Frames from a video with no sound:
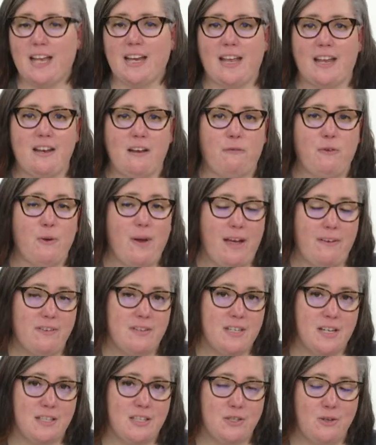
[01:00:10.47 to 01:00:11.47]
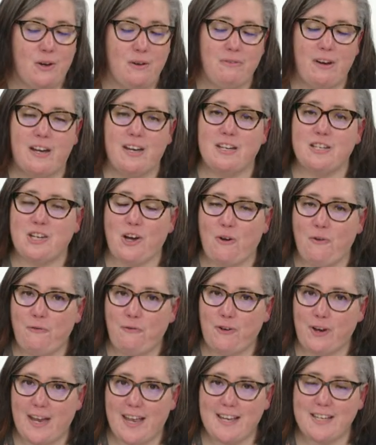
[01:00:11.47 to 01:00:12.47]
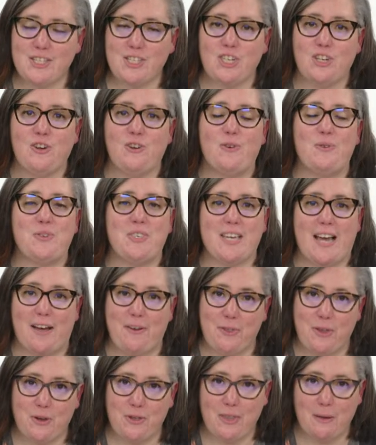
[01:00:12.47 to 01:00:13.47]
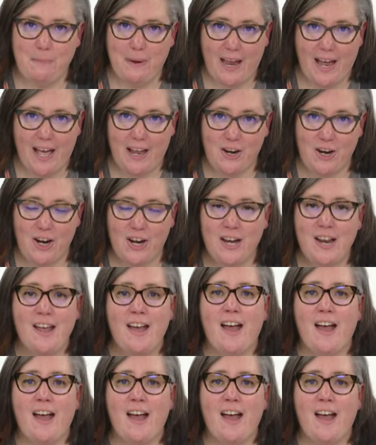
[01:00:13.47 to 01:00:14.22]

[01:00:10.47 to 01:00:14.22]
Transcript: Again, if you haven't done so already, don't forget to download the pattern